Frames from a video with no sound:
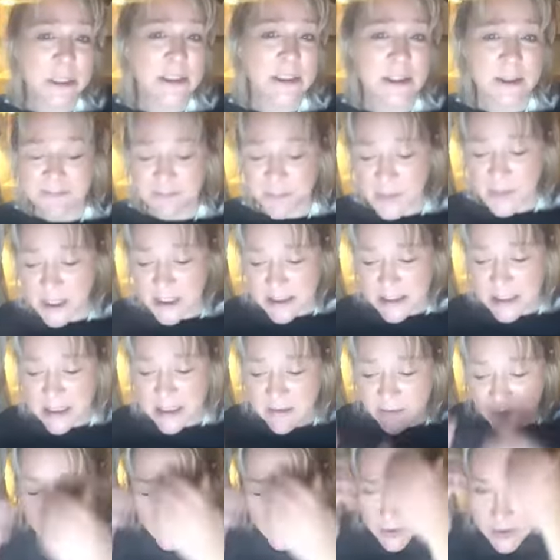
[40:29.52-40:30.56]
this Ten
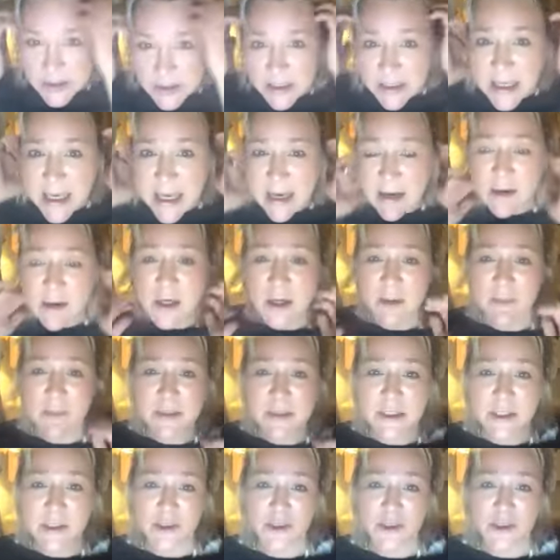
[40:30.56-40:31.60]
of Wands in the outcome
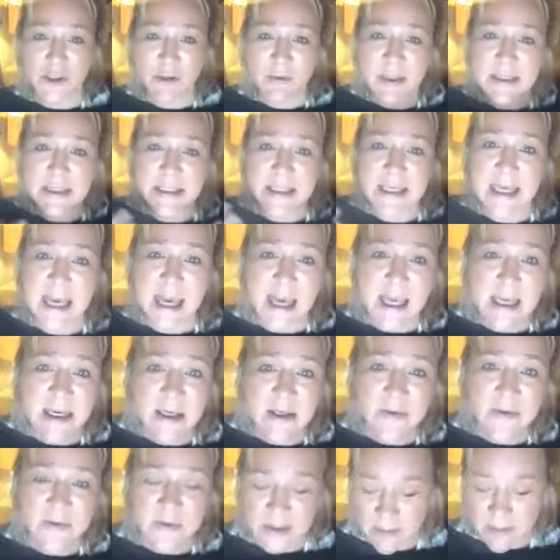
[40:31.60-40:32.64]
position. So it's the end
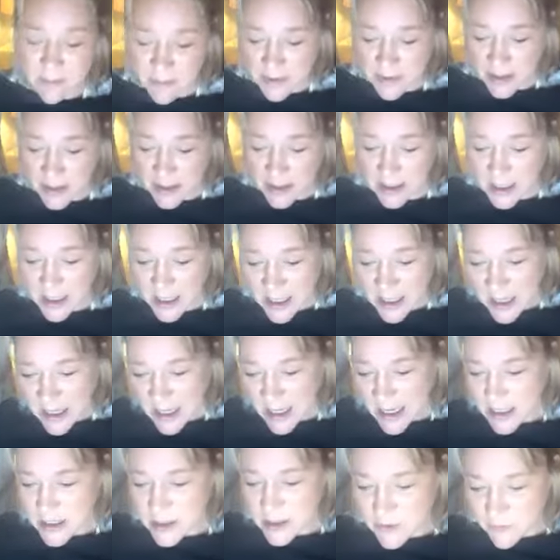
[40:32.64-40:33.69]
of something.
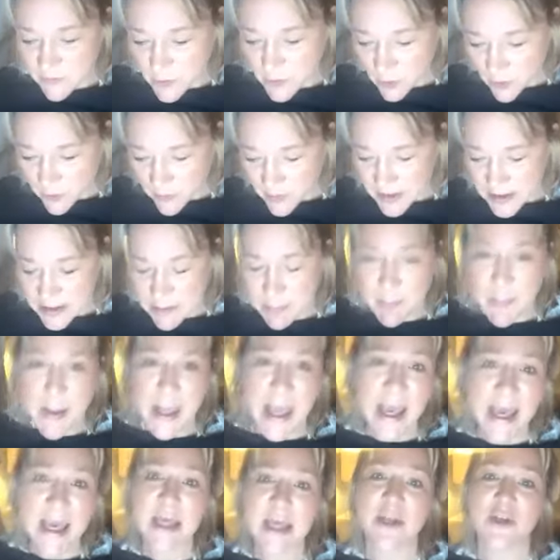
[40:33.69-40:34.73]
And you've got this
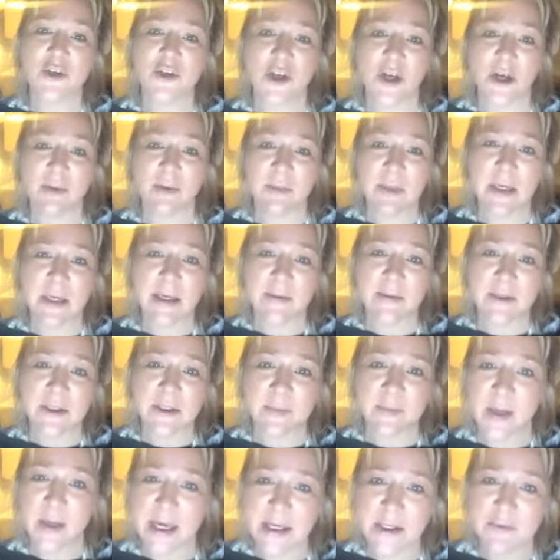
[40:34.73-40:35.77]
page coming in, this
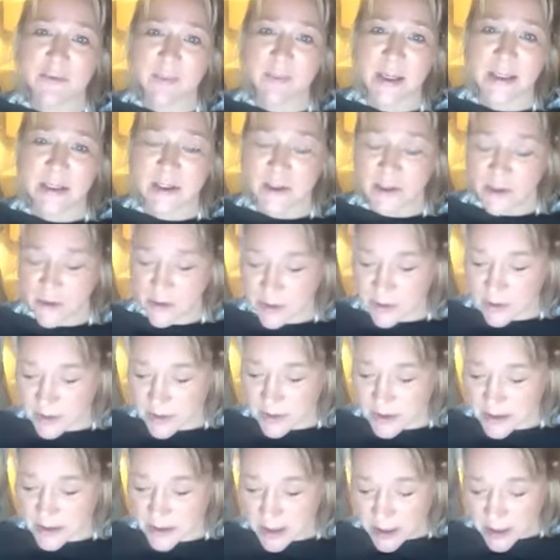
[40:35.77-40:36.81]
Page of
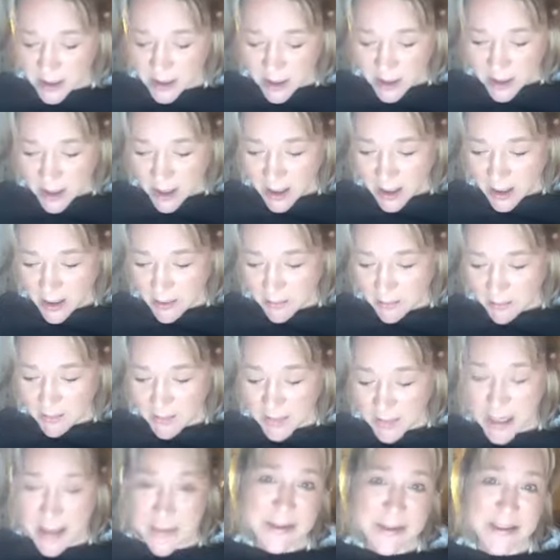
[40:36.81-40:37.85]
Pentacles, and
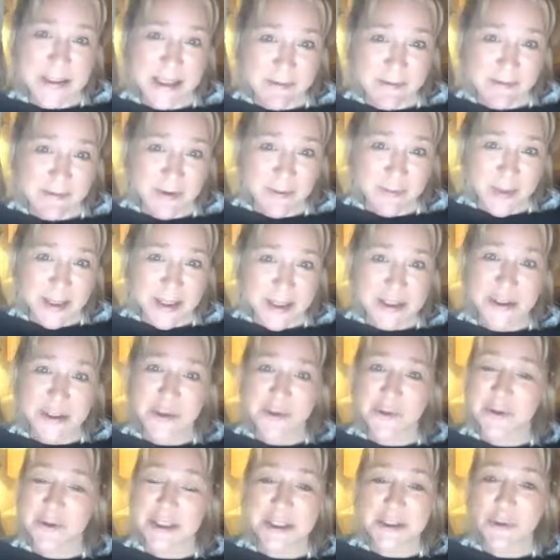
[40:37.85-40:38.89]
the Seven of
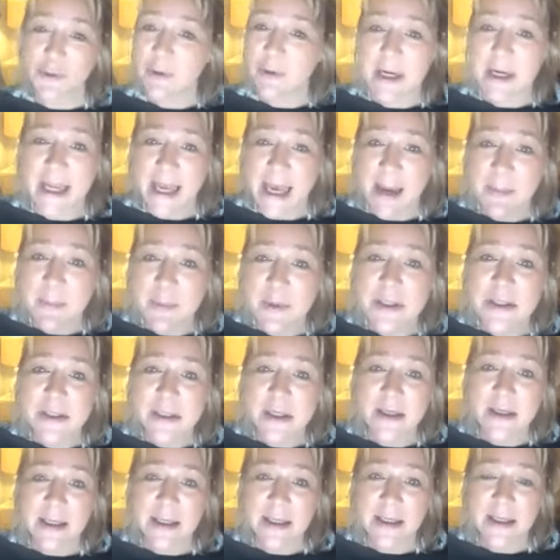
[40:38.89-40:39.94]
Pentacles. It's already happened,
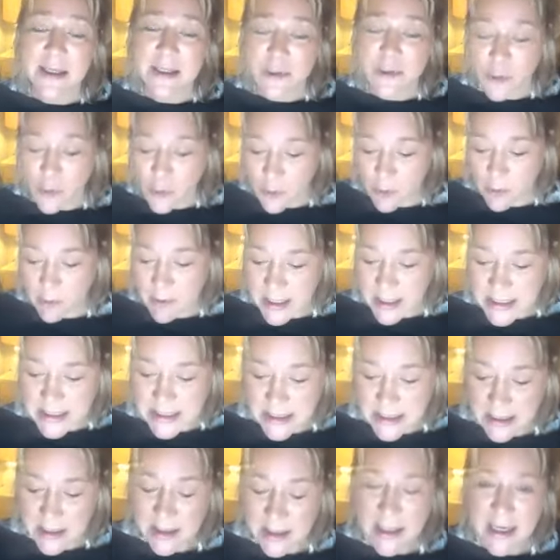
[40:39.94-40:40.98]
darling. It's
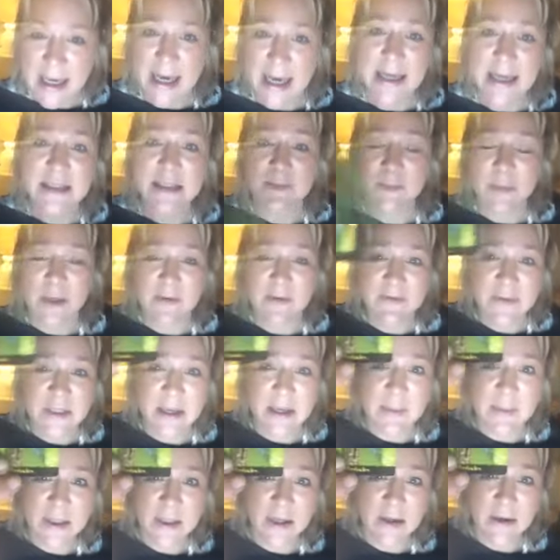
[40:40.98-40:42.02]
already, as above,
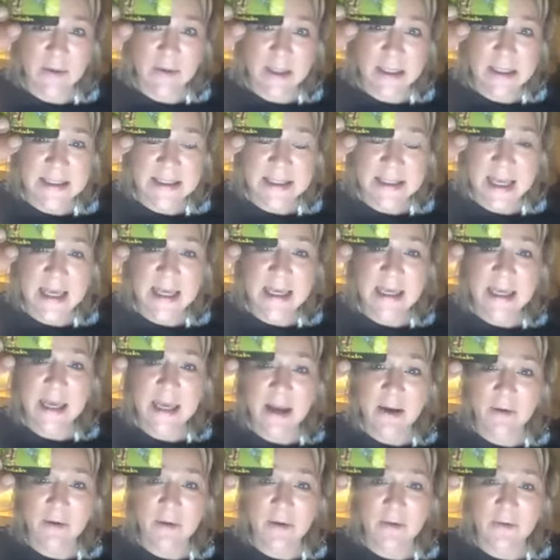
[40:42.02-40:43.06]
down below, it's taken
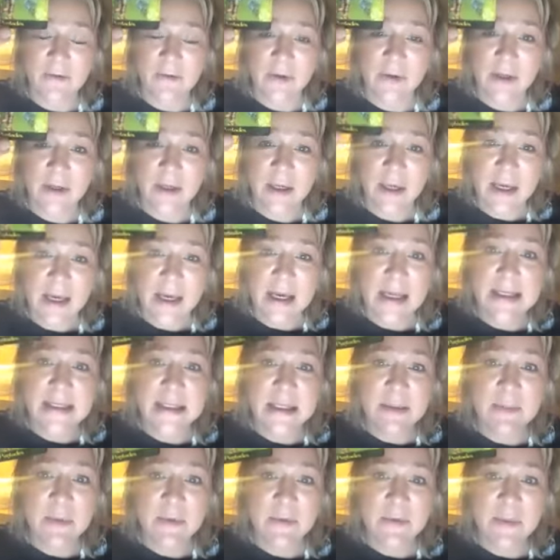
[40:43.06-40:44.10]
care of. And
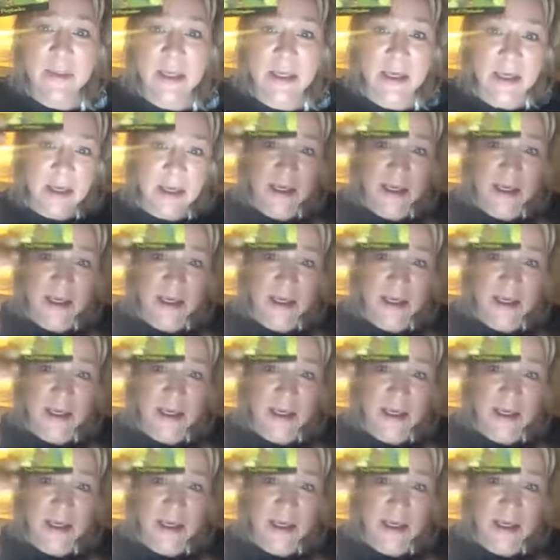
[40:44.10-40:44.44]
some of the